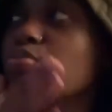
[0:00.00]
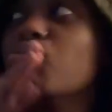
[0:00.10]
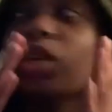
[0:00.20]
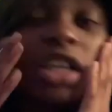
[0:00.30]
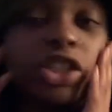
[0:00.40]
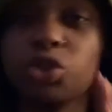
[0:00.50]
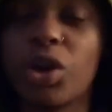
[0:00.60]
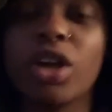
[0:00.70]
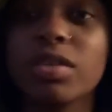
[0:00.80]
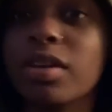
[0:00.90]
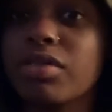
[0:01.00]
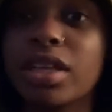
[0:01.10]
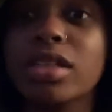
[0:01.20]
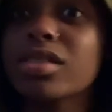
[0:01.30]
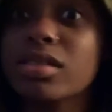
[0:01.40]
measuring all of your
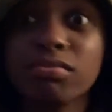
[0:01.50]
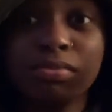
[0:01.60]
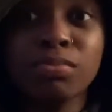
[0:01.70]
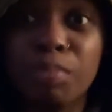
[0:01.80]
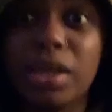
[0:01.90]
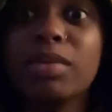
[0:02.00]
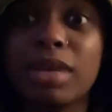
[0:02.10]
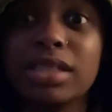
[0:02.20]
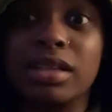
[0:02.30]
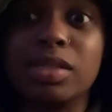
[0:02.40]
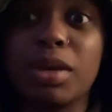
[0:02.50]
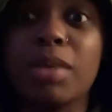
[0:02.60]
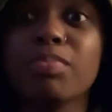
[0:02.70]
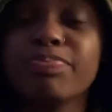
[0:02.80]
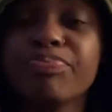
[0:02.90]
face. Make it make sense,
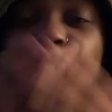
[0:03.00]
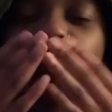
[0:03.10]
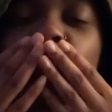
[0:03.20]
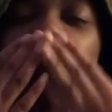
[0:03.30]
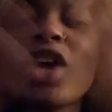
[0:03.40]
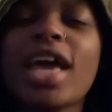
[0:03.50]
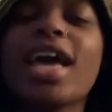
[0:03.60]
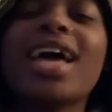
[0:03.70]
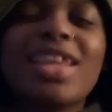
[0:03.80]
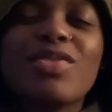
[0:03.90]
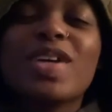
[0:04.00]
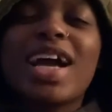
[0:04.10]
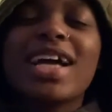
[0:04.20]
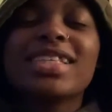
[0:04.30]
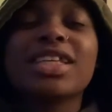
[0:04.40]
ma'am. Love you
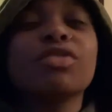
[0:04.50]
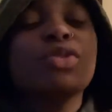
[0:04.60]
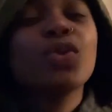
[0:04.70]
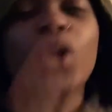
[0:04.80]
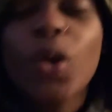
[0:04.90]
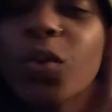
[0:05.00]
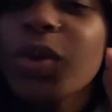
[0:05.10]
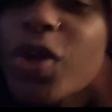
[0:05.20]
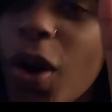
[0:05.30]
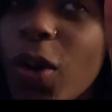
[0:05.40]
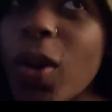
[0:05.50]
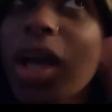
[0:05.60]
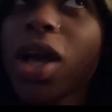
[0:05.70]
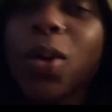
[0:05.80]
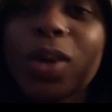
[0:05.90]
guys. And if you don't know
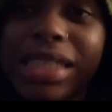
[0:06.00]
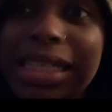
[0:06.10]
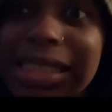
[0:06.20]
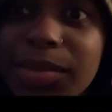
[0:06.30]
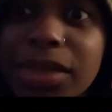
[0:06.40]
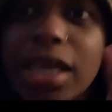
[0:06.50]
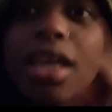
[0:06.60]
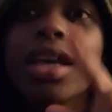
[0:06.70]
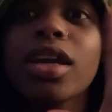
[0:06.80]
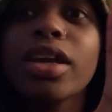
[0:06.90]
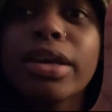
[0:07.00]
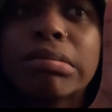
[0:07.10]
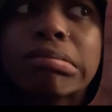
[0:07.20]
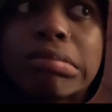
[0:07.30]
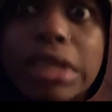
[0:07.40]
what's in something,
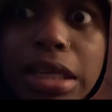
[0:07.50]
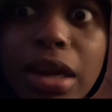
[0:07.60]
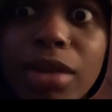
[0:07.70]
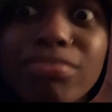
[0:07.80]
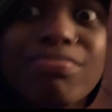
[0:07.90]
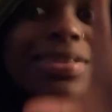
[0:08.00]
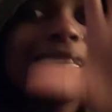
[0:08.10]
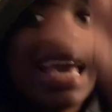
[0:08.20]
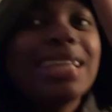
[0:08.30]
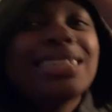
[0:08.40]
look it up. Okay.